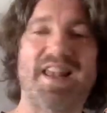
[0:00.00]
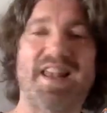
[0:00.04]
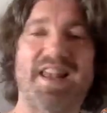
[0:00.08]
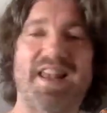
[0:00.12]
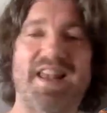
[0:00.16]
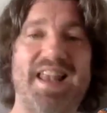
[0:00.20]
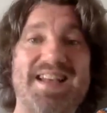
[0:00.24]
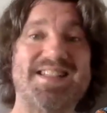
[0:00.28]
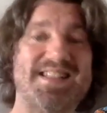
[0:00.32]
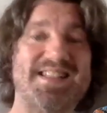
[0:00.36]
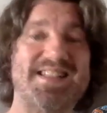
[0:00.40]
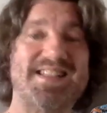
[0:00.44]
you
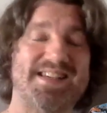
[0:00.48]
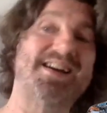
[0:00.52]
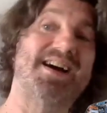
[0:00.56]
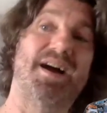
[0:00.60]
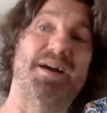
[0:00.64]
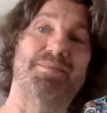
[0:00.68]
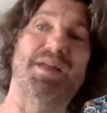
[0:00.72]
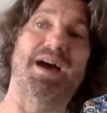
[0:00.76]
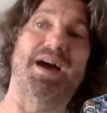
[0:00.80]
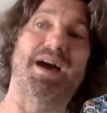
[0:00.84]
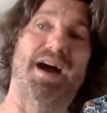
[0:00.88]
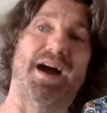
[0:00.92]
know, the
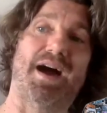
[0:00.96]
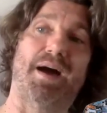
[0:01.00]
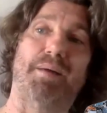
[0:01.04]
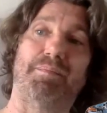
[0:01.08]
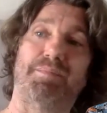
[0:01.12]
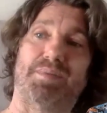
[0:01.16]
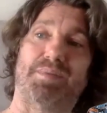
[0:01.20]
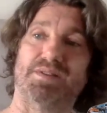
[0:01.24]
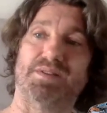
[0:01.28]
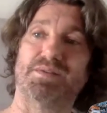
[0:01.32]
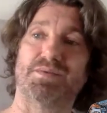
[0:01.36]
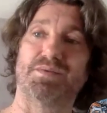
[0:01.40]
last
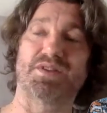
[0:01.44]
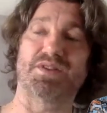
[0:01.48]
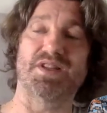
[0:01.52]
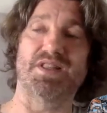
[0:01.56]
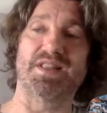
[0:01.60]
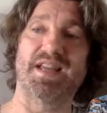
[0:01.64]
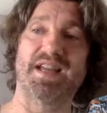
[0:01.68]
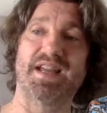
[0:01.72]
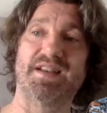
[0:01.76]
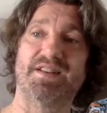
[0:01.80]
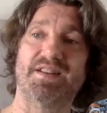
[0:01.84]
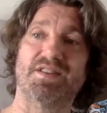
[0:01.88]
time that
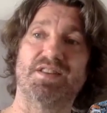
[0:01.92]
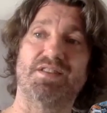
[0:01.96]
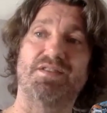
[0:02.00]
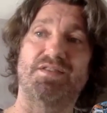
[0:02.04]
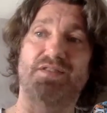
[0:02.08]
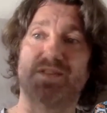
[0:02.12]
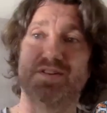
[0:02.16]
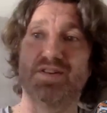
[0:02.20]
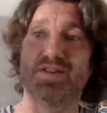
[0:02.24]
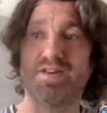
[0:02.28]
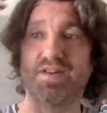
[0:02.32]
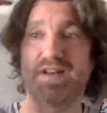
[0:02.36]
happened was
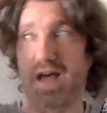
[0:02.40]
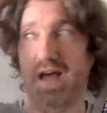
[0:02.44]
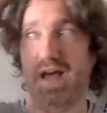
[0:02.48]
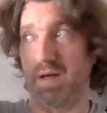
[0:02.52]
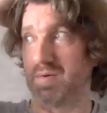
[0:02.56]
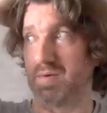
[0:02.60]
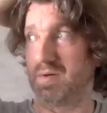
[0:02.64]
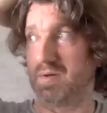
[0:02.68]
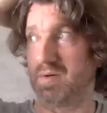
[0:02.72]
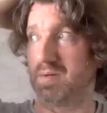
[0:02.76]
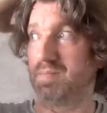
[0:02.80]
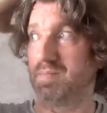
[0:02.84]
at the end of the
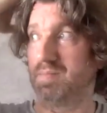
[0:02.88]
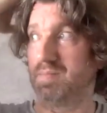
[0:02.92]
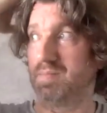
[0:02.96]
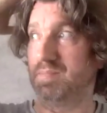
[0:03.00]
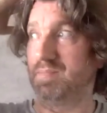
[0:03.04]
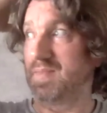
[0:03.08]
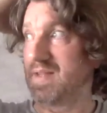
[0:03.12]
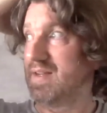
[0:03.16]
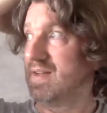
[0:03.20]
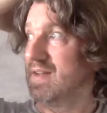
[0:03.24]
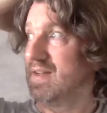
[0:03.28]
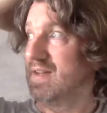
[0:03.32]
3rd
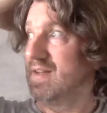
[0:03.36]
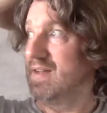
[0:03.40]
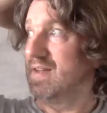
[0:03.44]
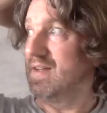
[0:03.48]
album,